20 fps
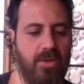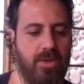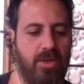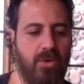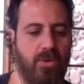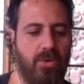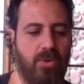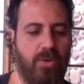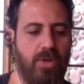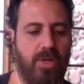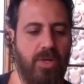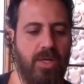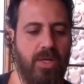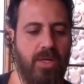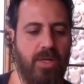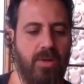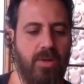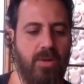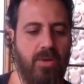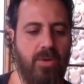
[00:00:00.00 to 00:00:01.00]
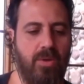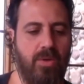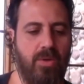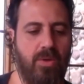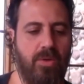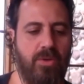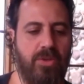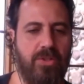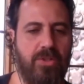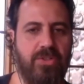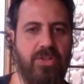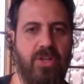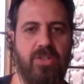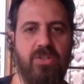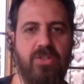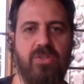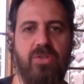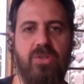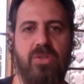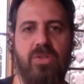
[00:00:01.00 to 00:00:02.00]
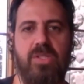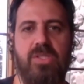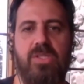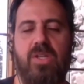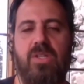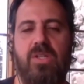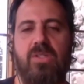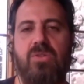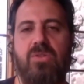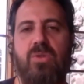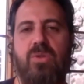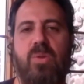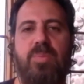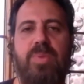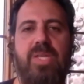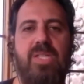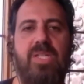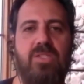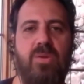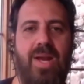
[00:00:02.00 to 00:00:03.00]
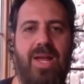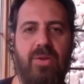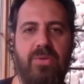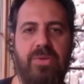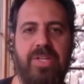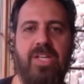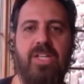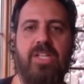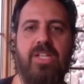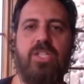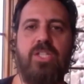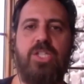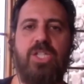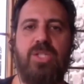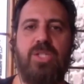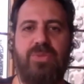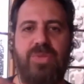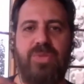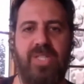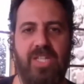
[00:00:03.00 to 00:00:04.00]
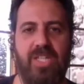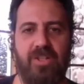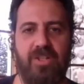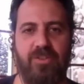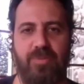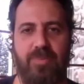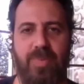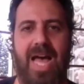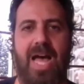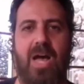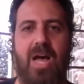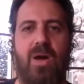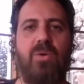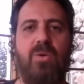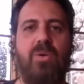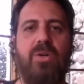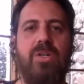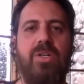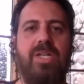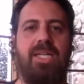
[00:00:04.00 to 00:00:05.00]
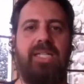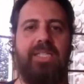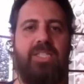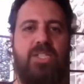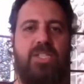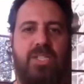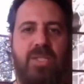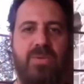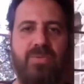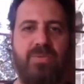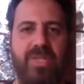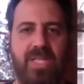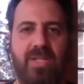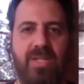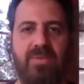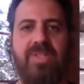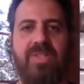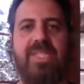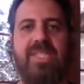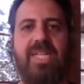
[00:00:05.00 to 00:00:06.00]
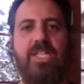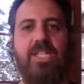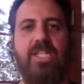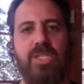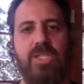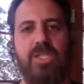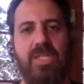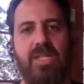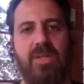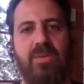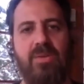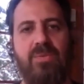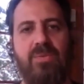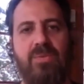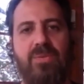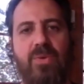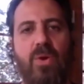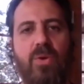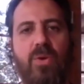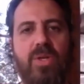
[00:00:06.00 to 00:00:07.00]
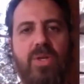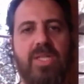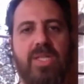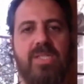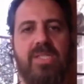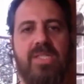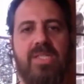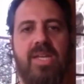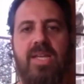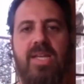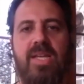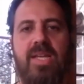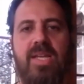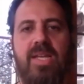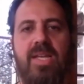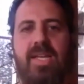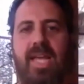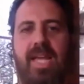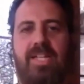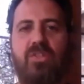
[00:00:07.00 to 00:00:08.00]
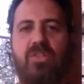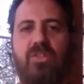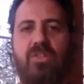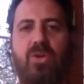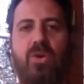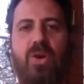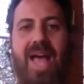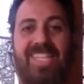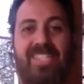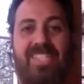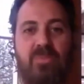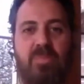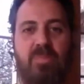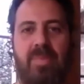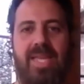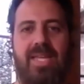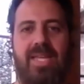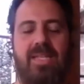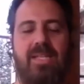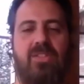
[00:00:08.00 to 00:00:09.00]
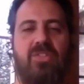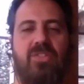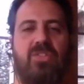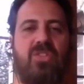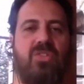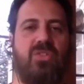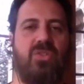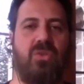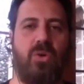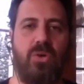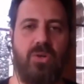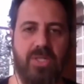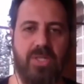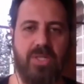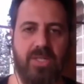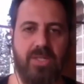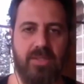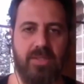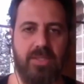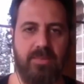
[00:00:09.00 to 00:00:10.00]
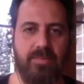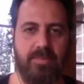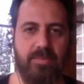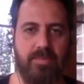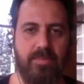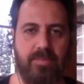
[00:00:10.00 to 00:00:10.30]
it's also a piece around shifting of power and shifting of attention and focus. And so as men, historically,